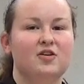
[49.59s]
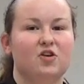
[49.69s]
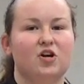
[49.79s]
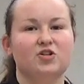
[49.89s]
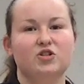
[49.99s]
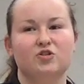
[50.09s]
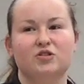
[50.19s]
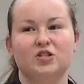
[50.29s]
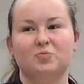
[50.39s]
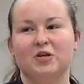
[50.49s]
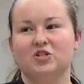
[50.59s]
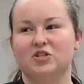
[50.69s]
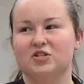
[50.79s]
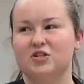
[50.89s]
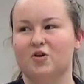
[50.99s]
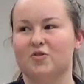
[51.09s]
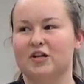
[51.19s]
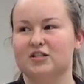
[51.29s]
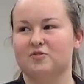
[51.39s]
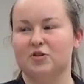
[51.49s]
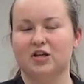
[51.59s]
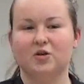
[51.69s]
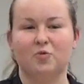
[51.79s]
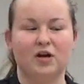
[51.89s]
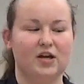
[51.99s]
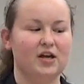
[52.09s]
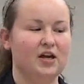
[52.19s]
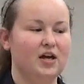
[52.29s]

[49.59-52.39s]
They're also used as speeches, so that's a really good way